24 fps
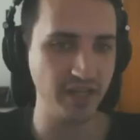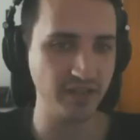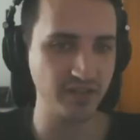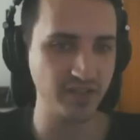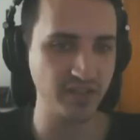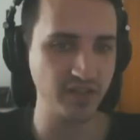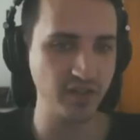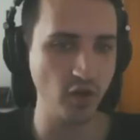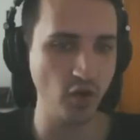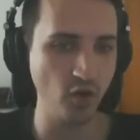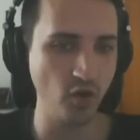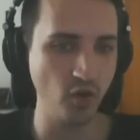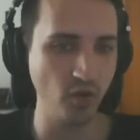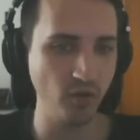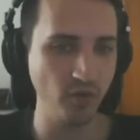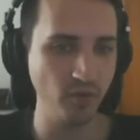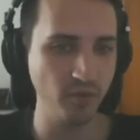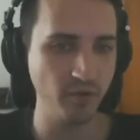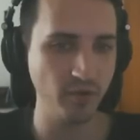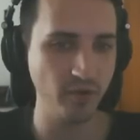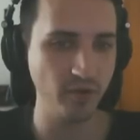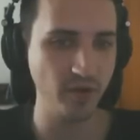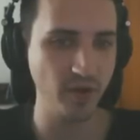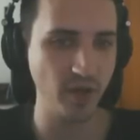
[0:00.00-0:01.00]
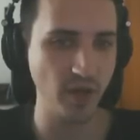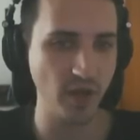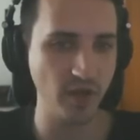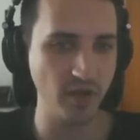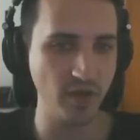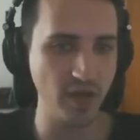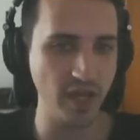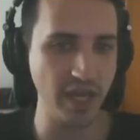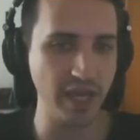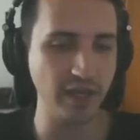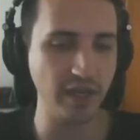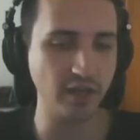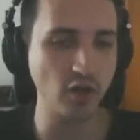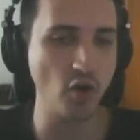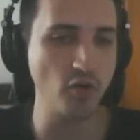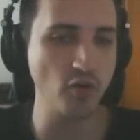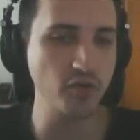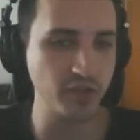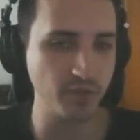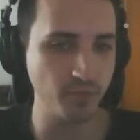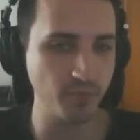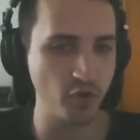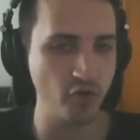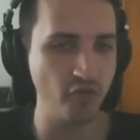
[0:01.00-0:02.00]
still. It goes
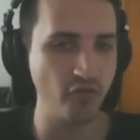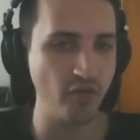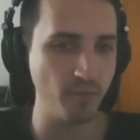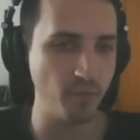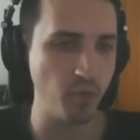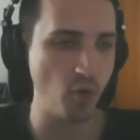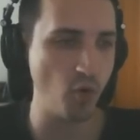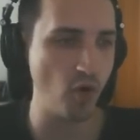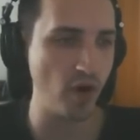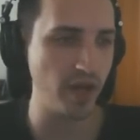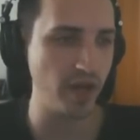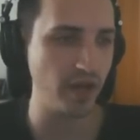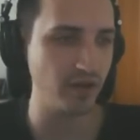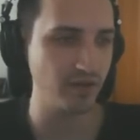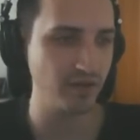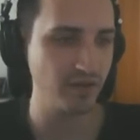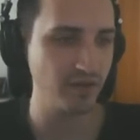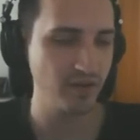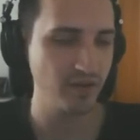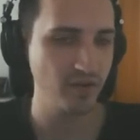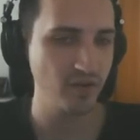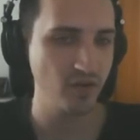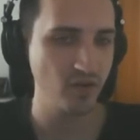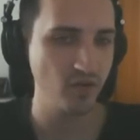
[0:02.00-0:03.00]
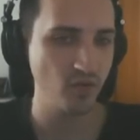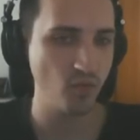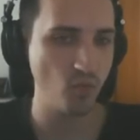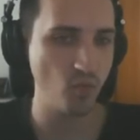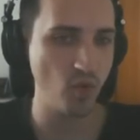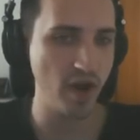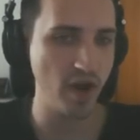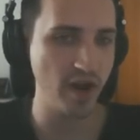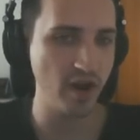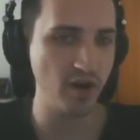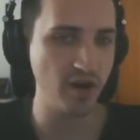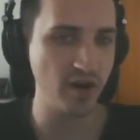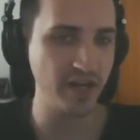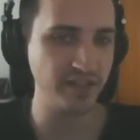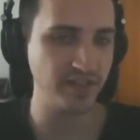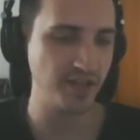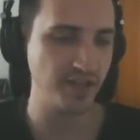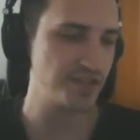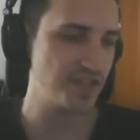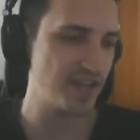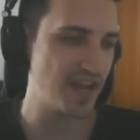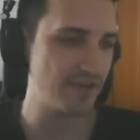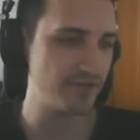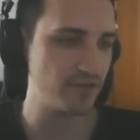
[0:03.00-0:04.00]
to prove a point where it
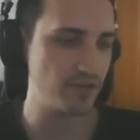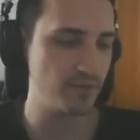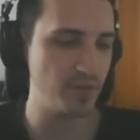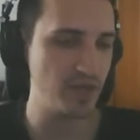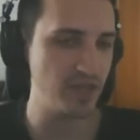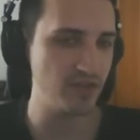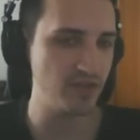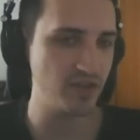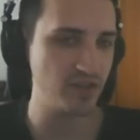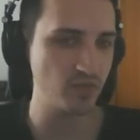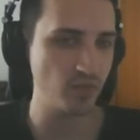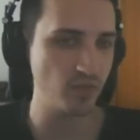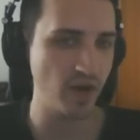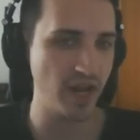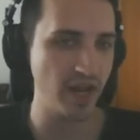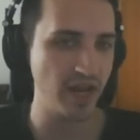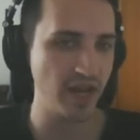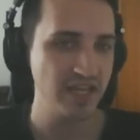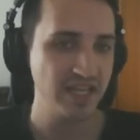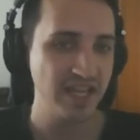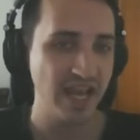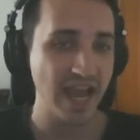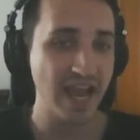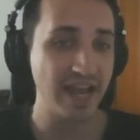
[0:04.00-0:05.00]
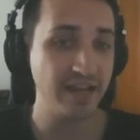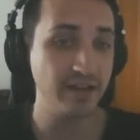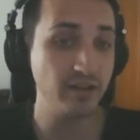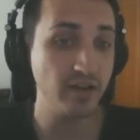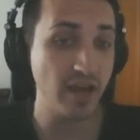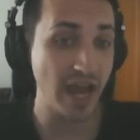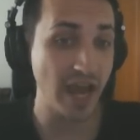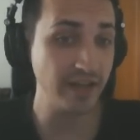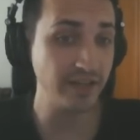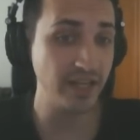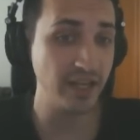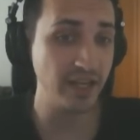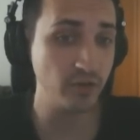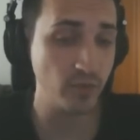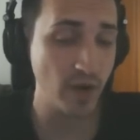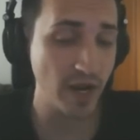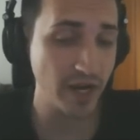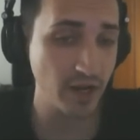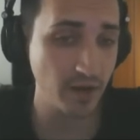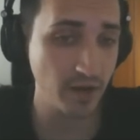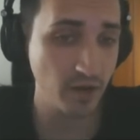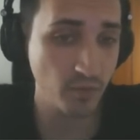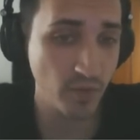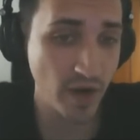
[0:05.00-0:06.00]
doesn't have to be this way, and head-to-head
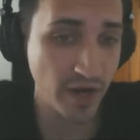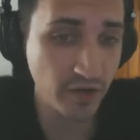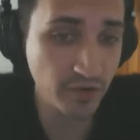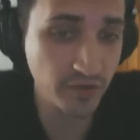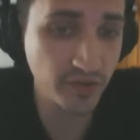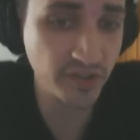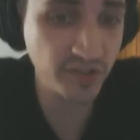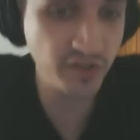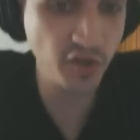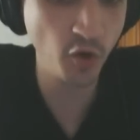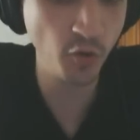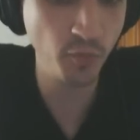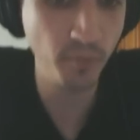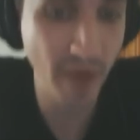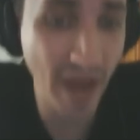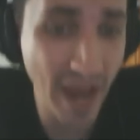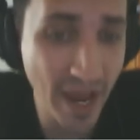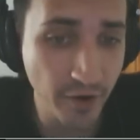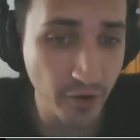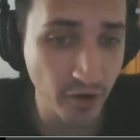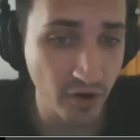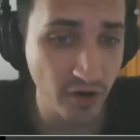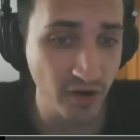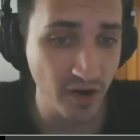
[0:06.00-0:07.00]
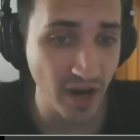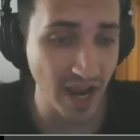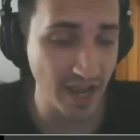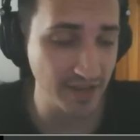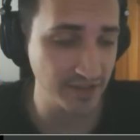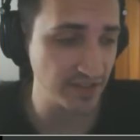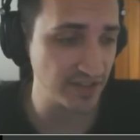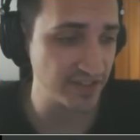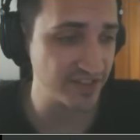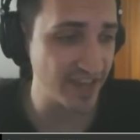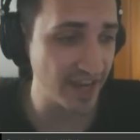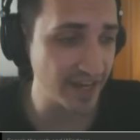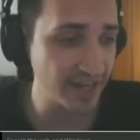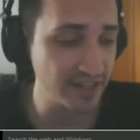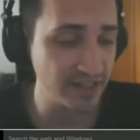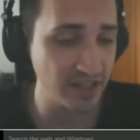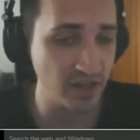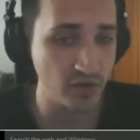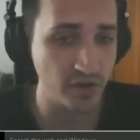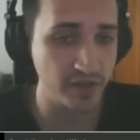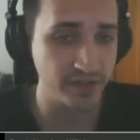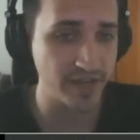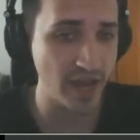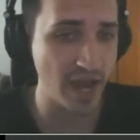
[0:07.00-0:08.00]
records still matter as a
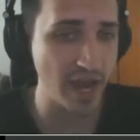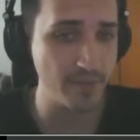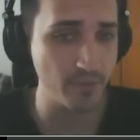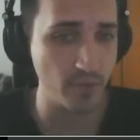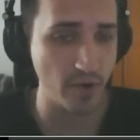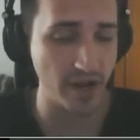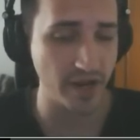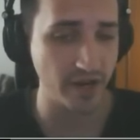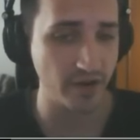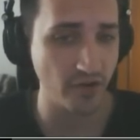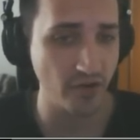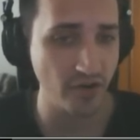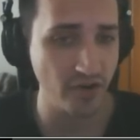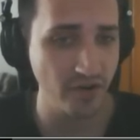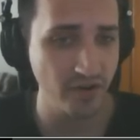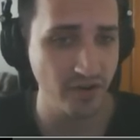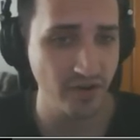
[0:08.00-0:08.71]
secondary tiebreaker.